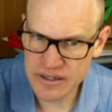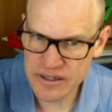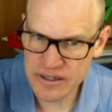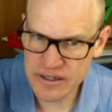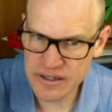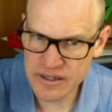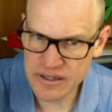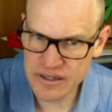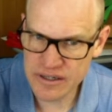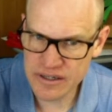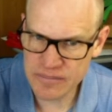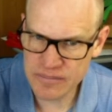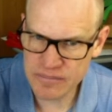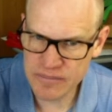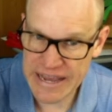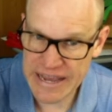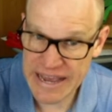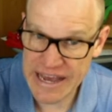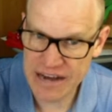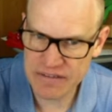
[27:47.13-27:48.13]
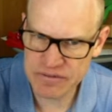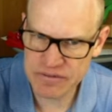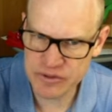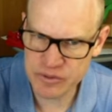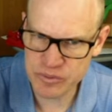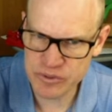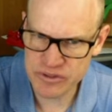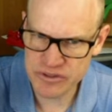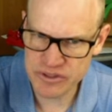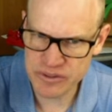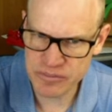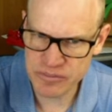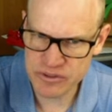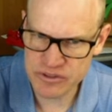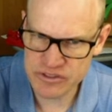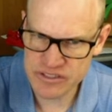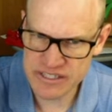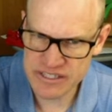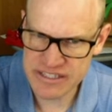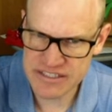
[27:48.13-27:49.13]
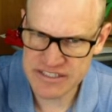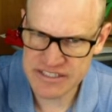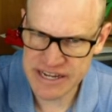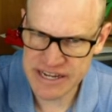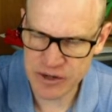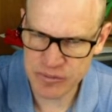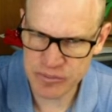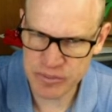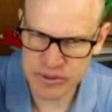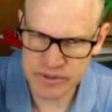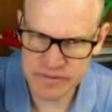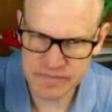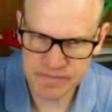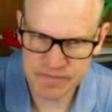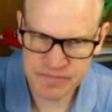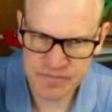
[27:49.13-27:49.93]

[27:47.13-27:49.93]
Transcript: half of the real numbers as the output.